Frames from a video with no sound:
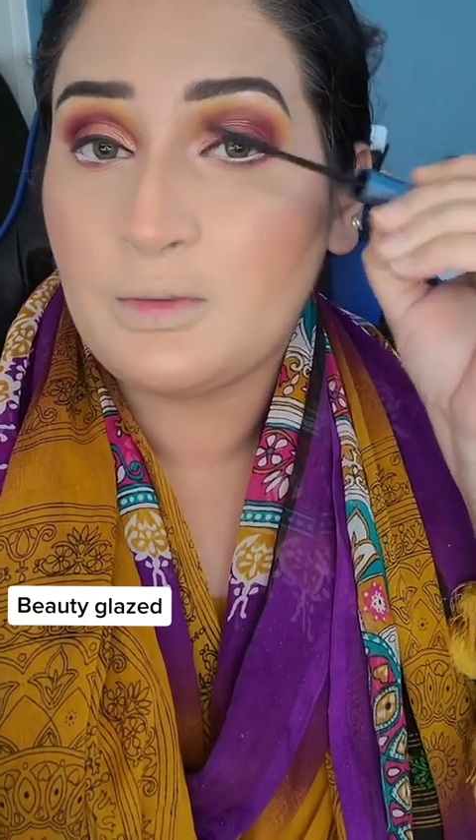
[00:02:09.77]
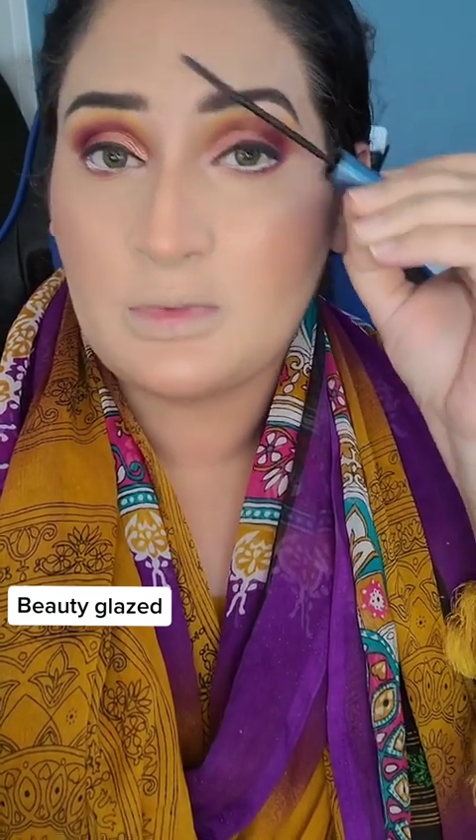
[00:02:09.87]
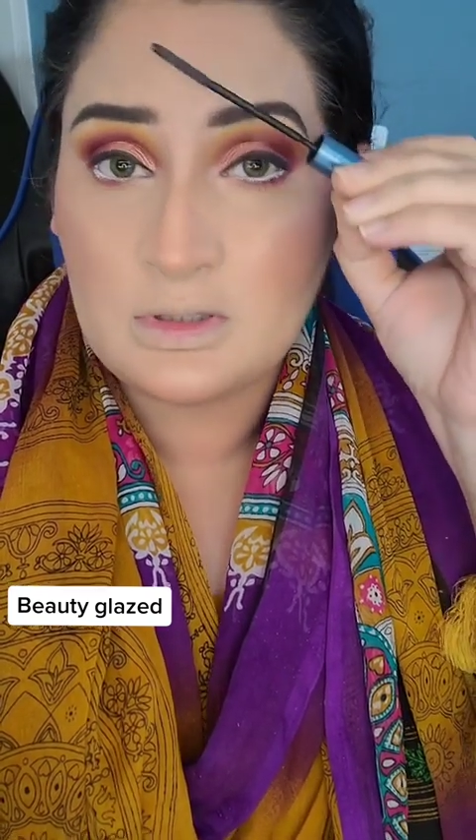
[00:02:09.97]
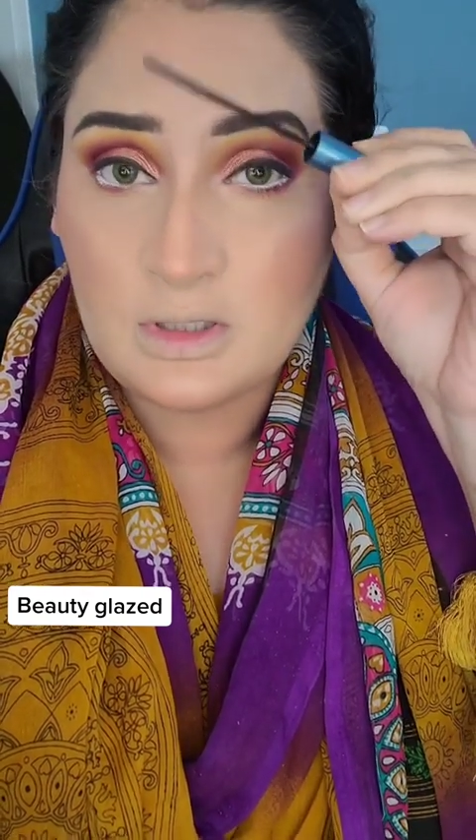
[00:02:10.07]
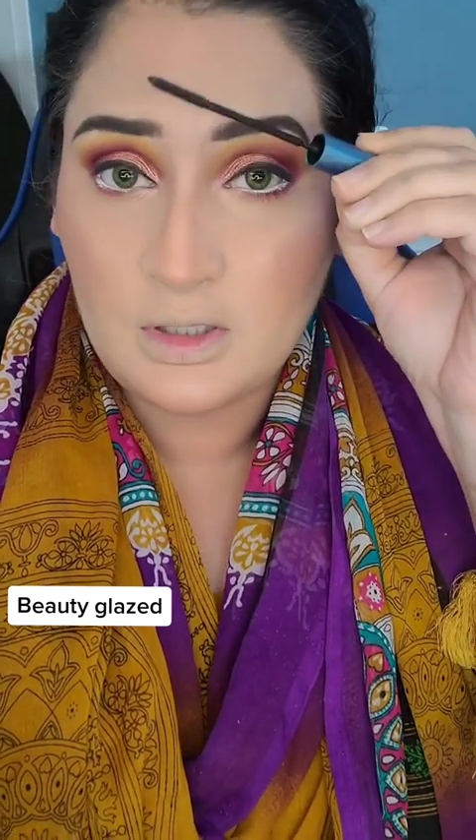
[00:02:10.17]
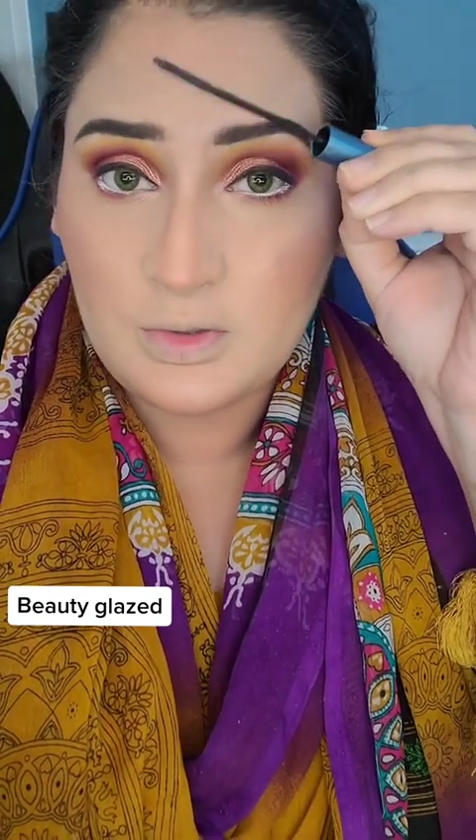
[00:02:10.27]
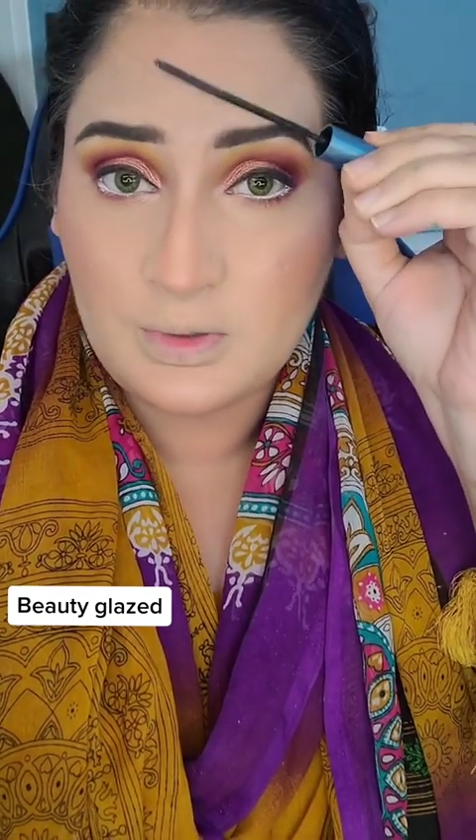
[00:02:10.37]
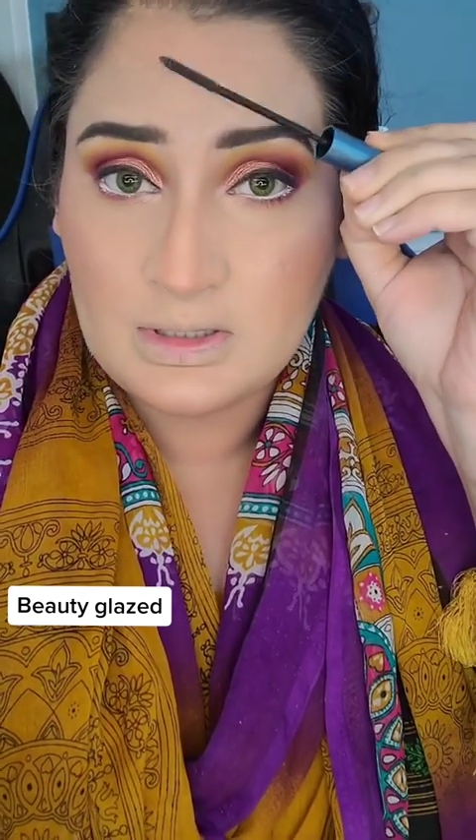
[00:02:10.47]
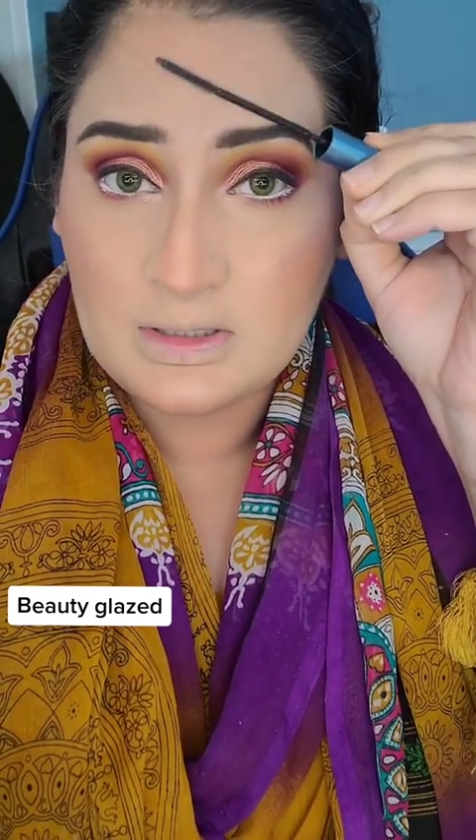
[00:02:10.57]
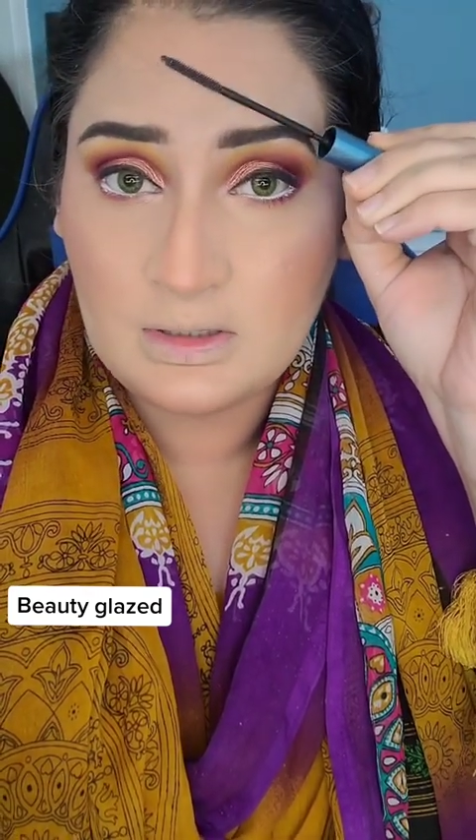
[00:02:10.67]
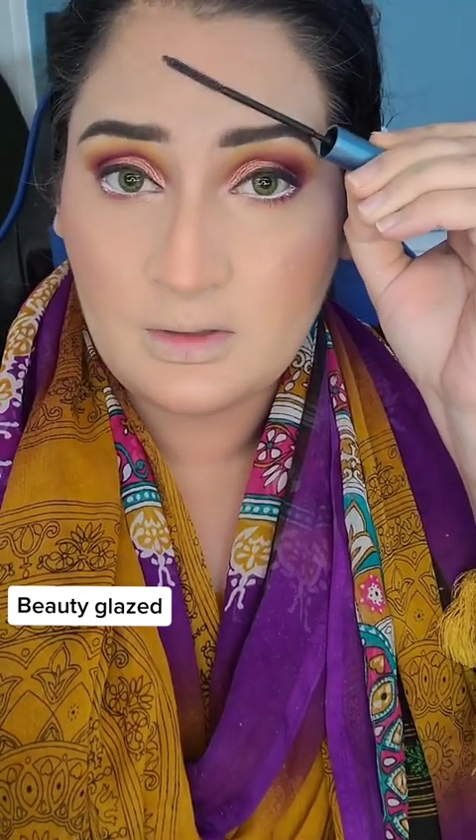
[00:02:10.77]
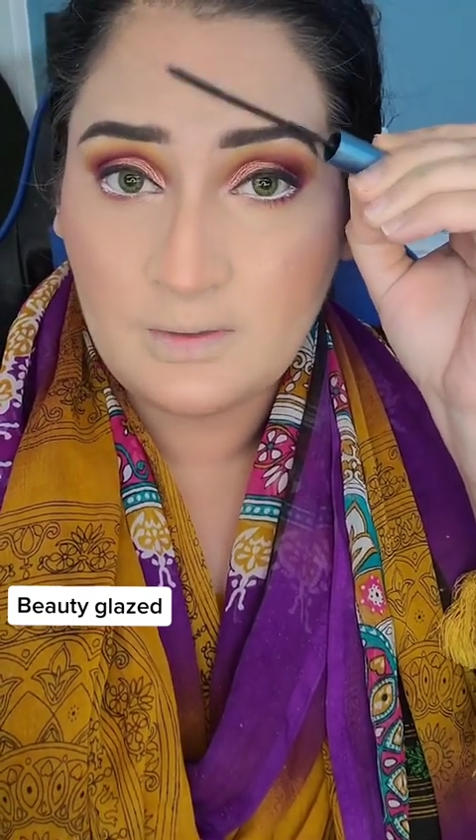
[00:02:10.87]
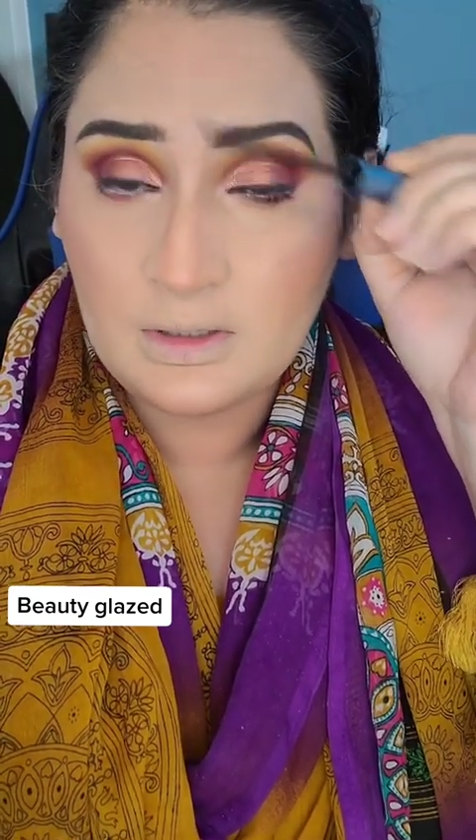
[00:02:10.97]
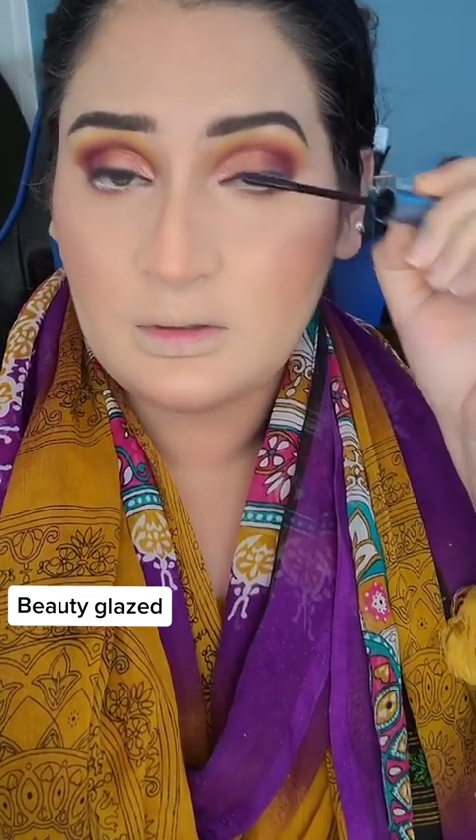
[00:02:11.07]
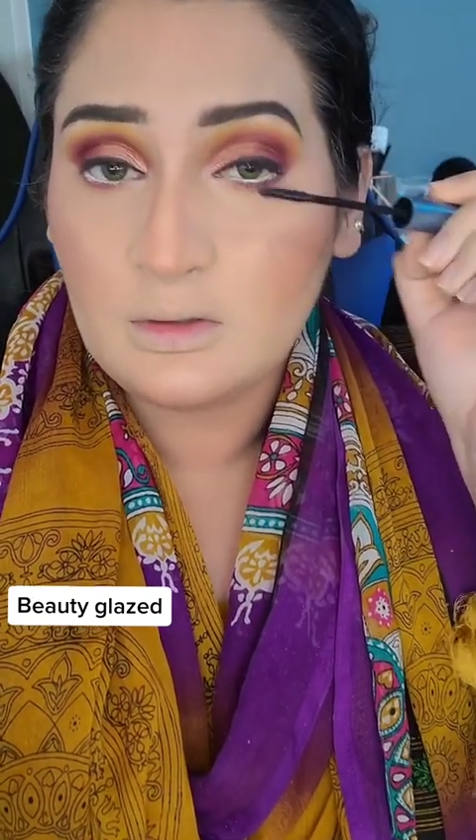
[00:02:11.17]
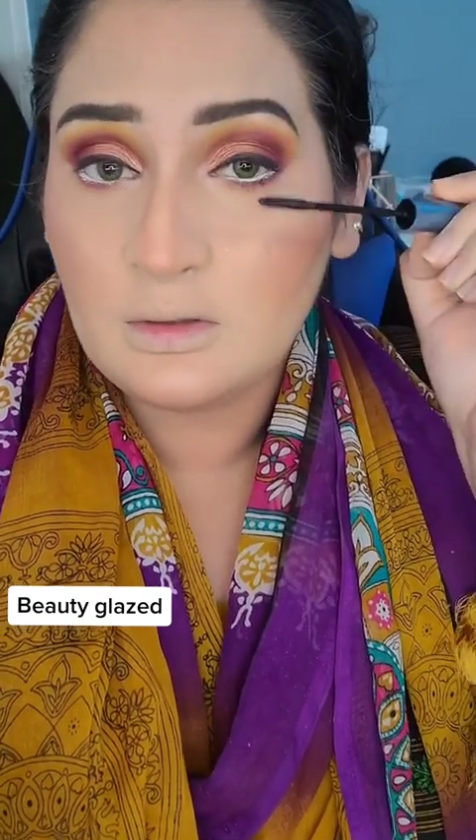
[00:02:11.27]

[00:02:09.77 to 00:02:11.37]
mascara. You can see the band.